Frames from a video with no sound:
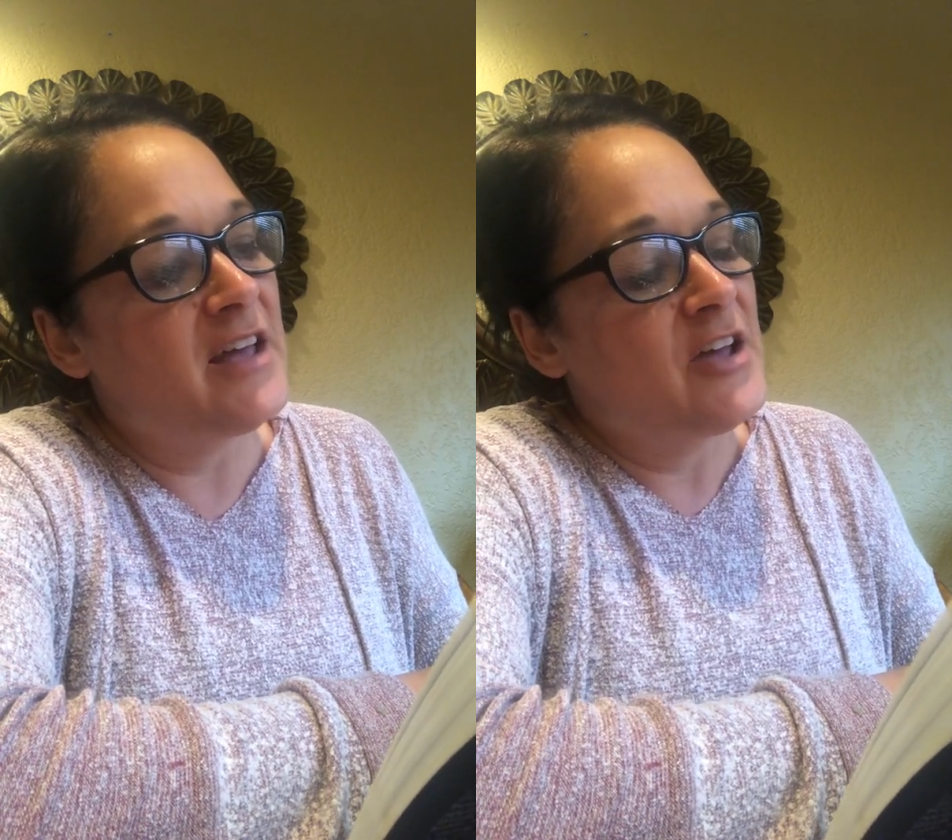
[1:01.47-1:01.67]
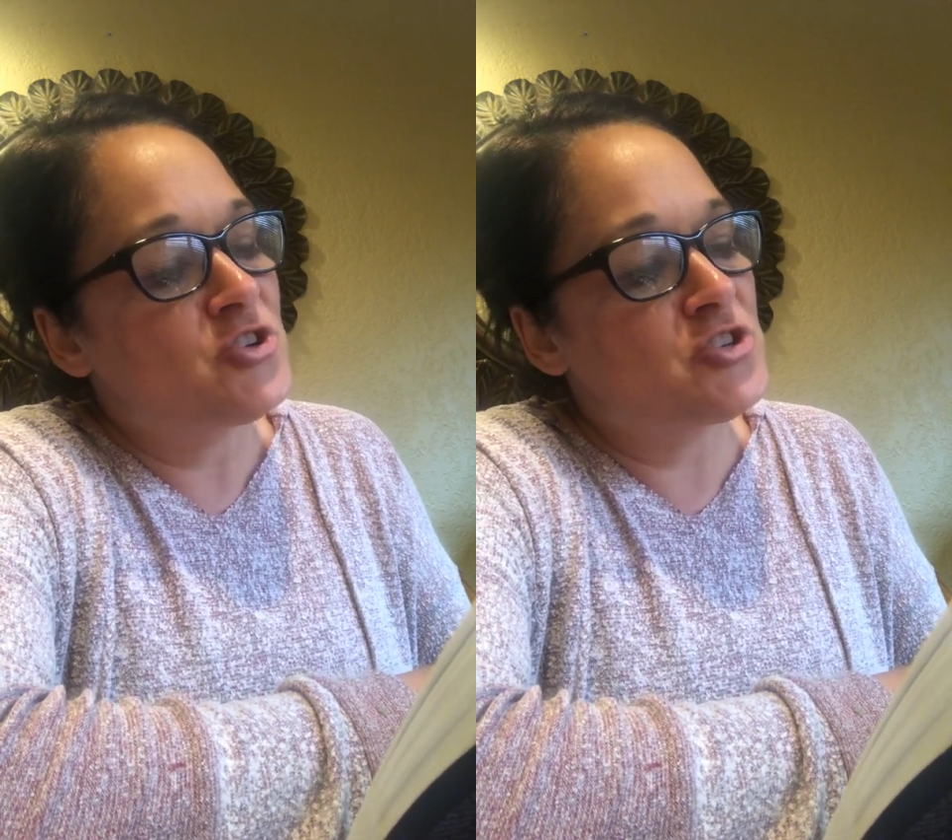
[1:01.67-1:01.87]

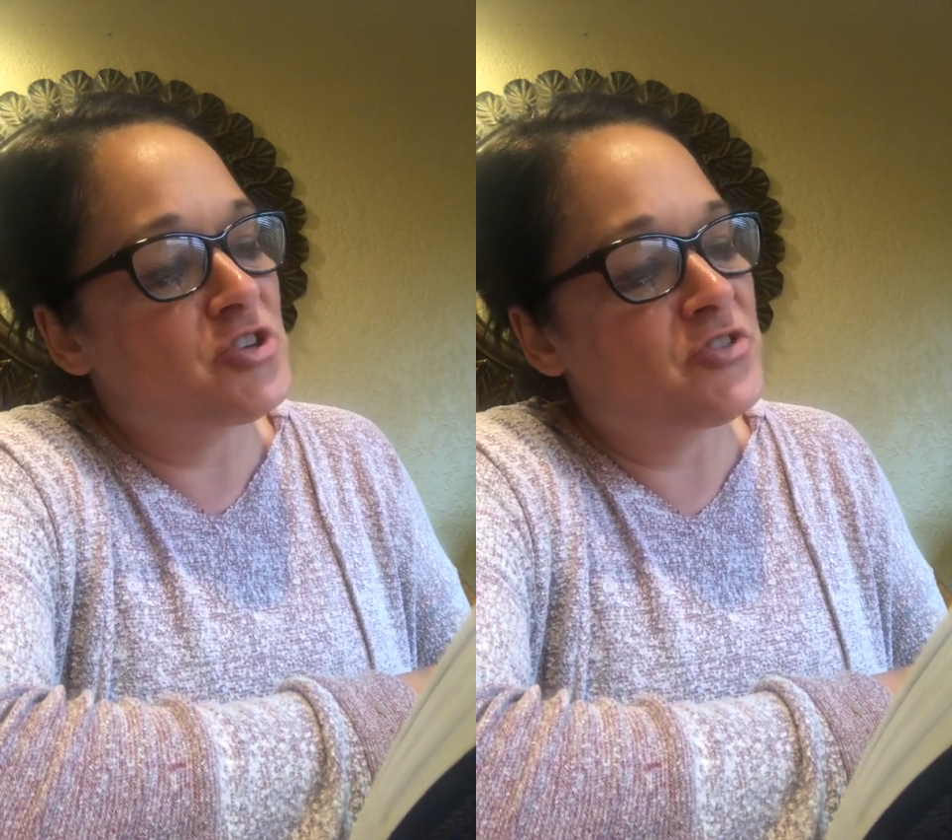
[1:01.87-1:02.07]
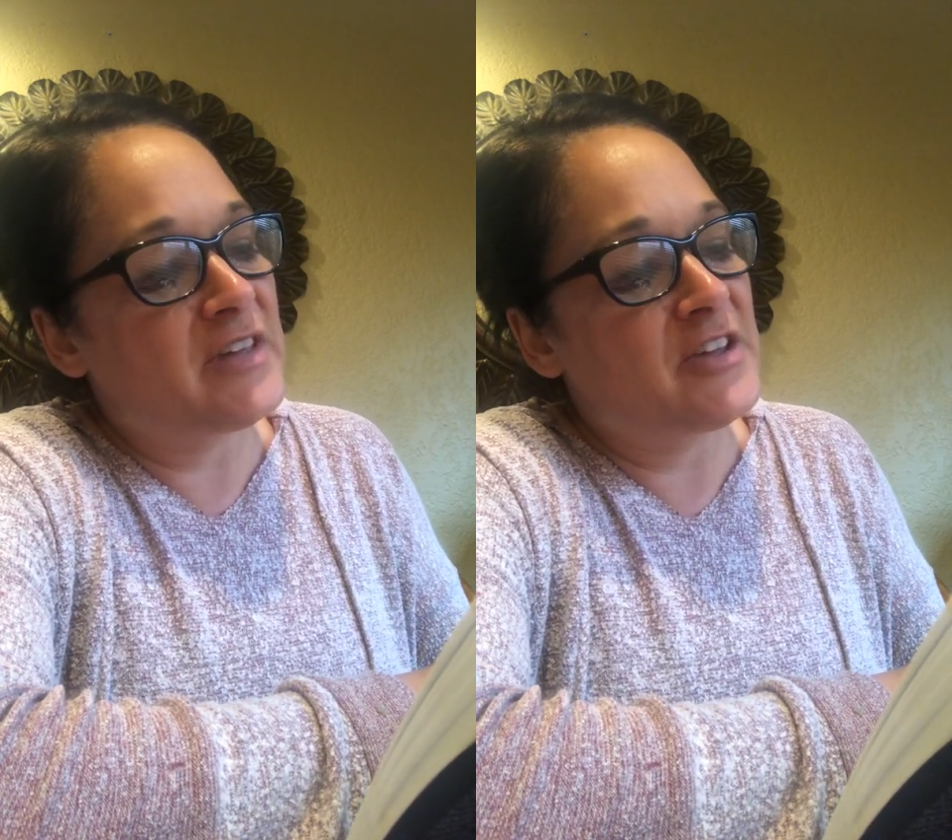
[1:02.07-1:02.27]
She
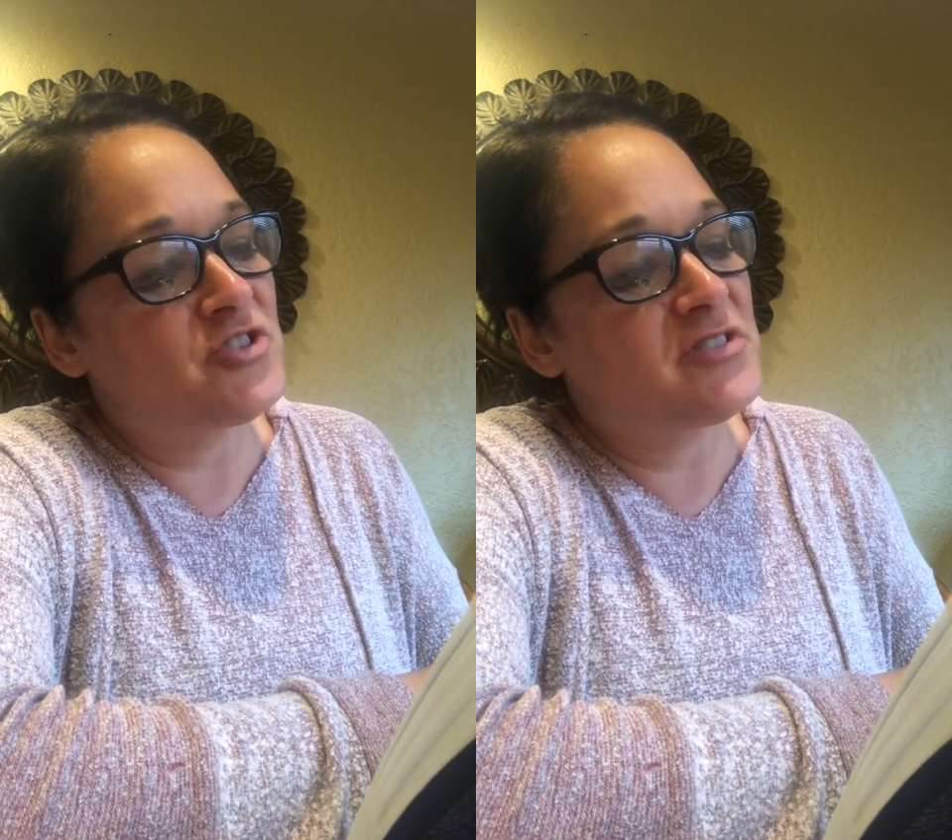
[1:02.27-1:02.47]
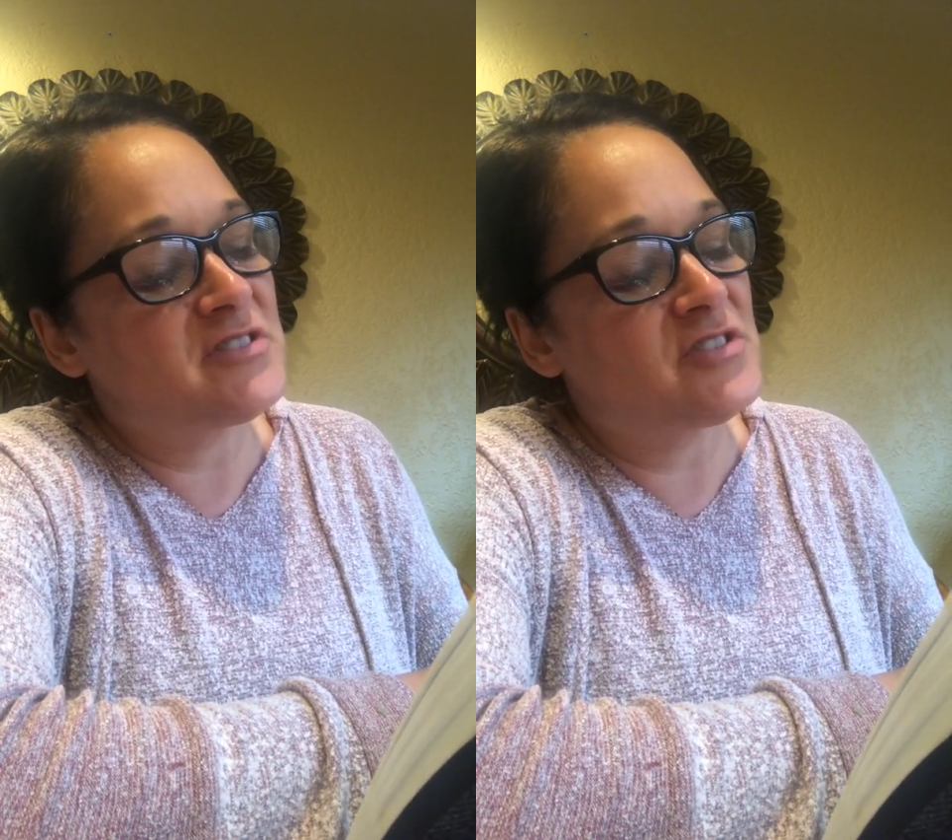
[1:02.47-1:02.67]
took the
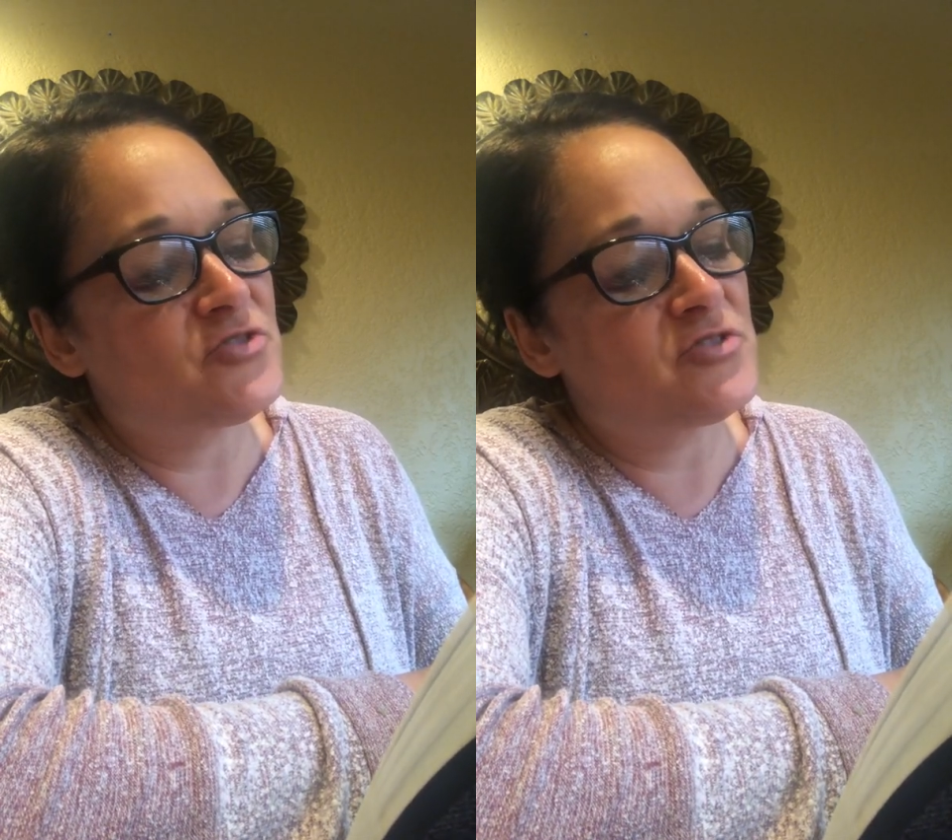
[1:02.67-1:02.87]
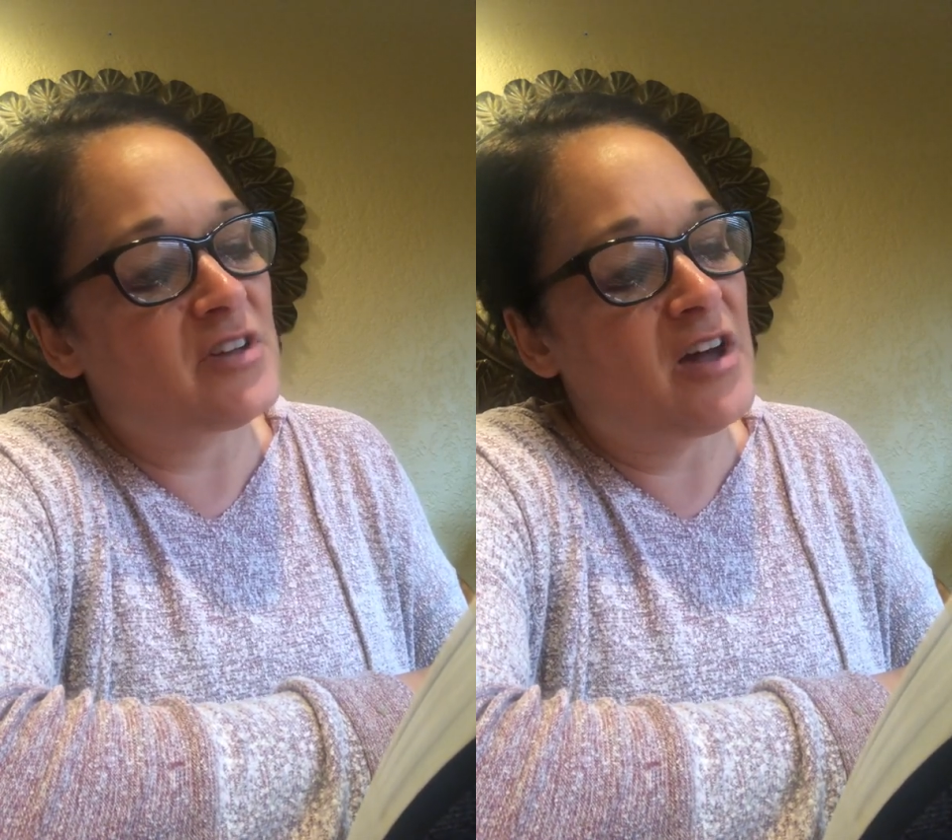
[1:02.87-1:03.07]
kitchen
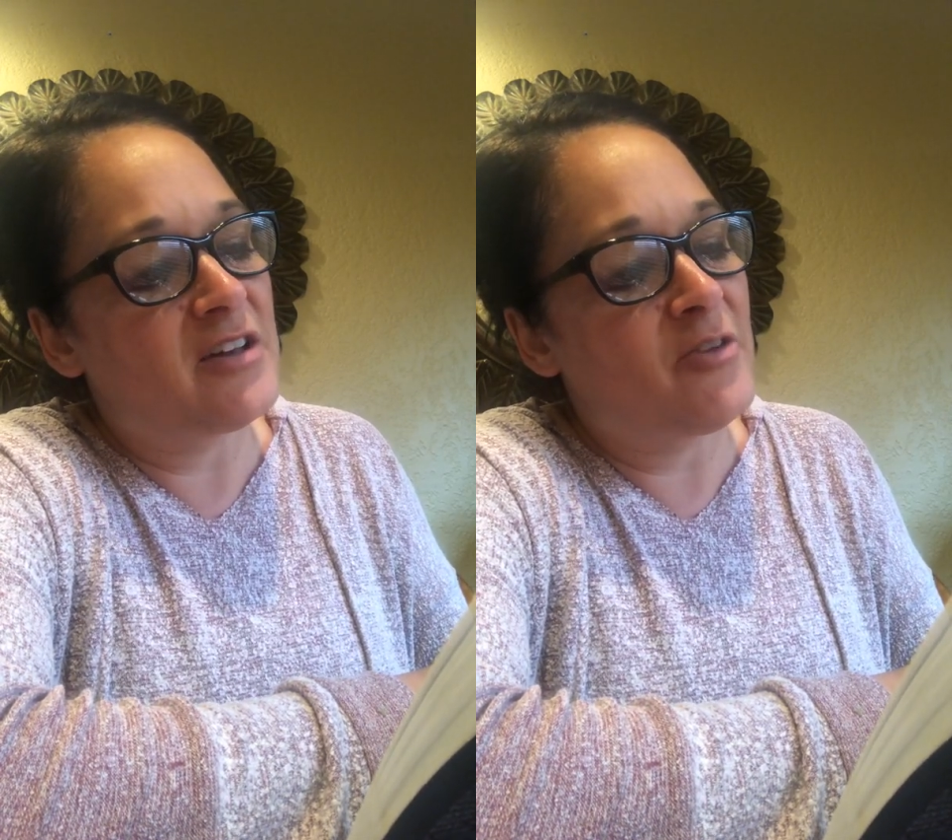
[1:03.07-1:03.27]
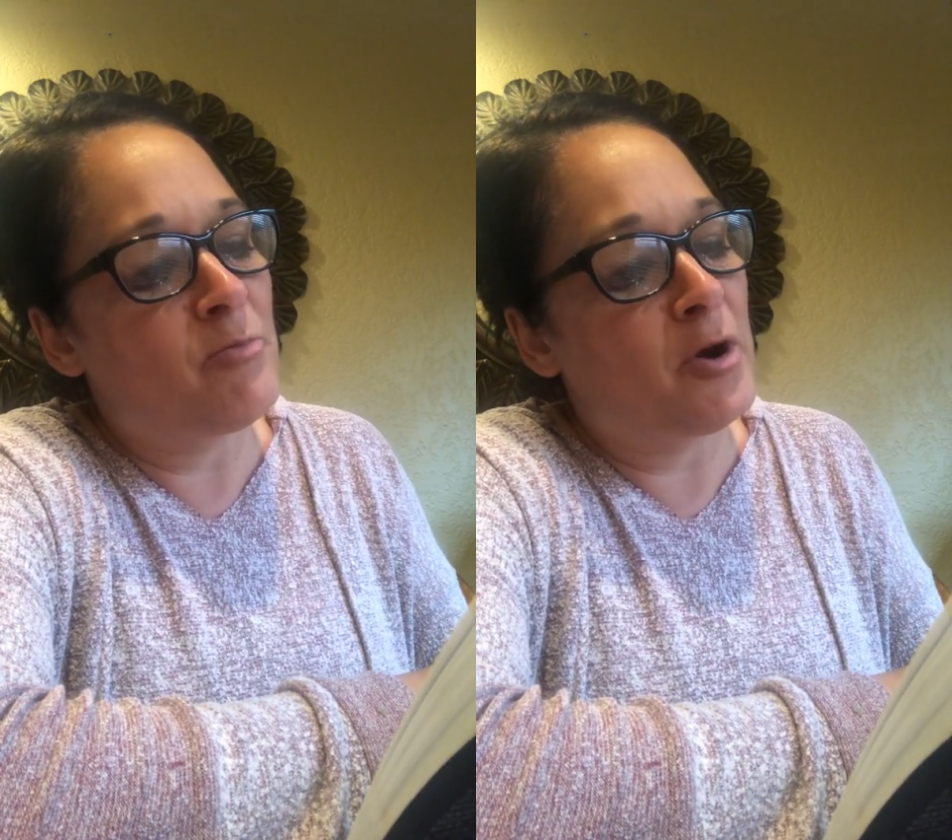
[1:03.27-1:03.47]
scissors and cut
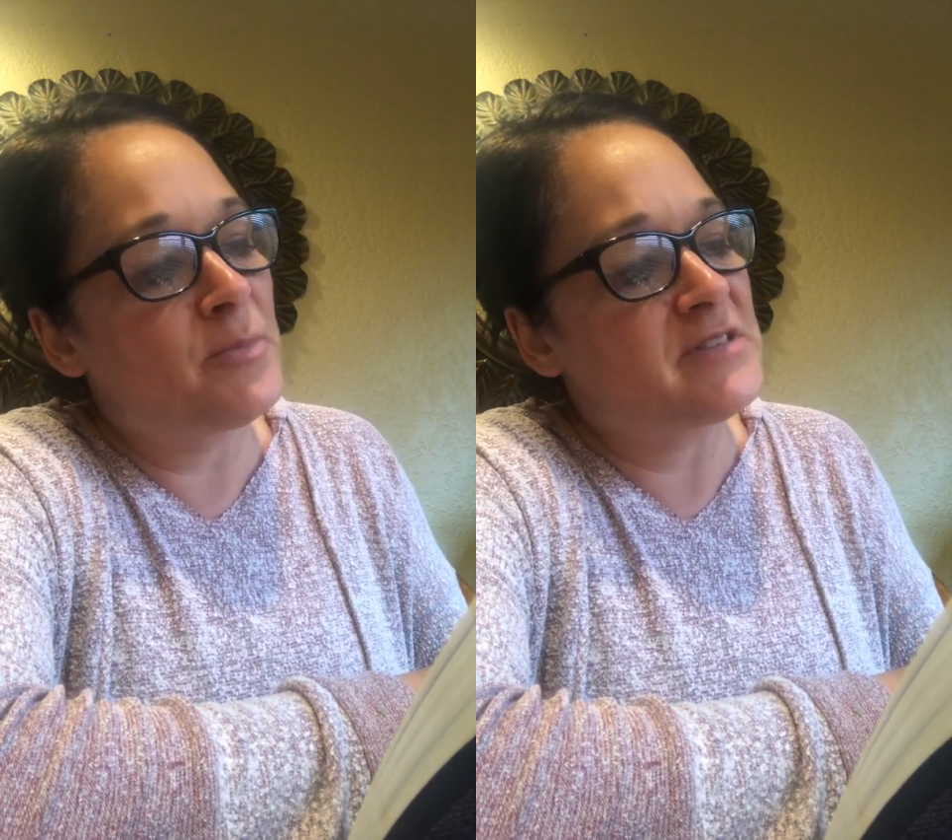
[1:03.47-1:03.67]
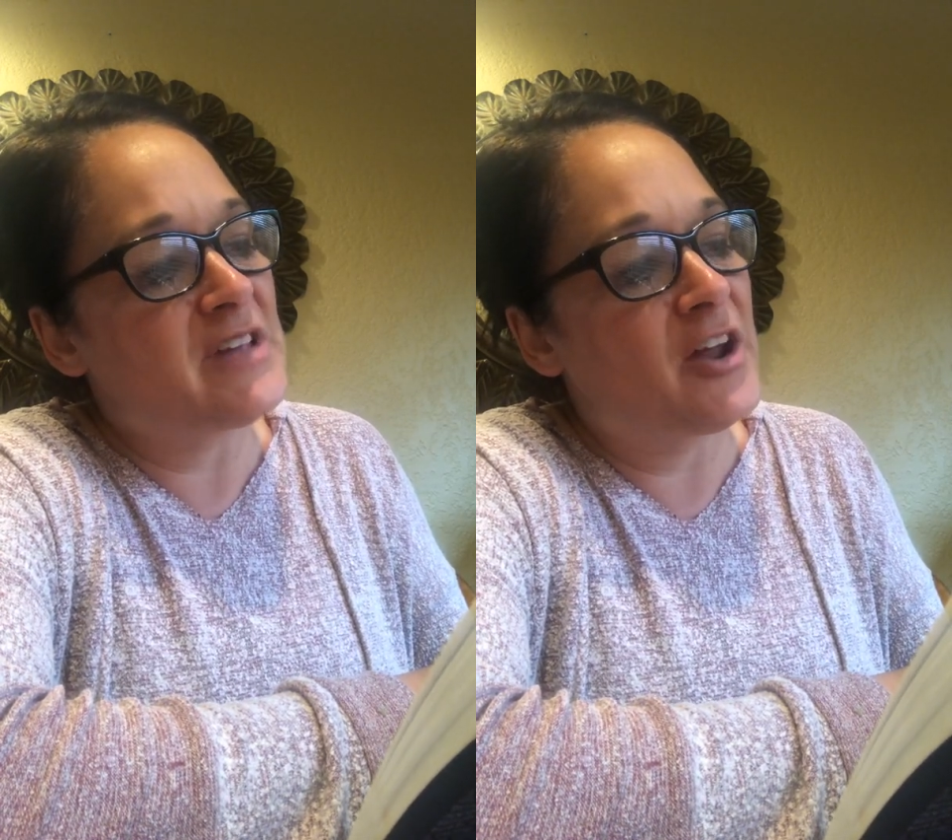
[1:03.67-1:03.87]
off
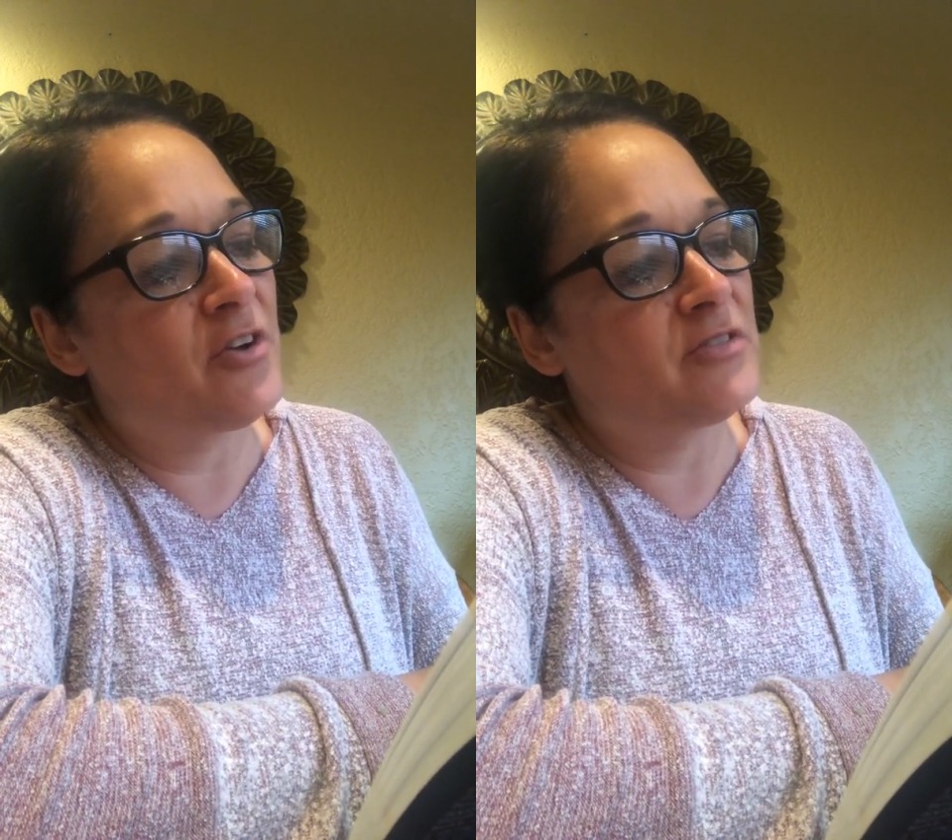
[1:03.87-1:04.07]
Barbie's hair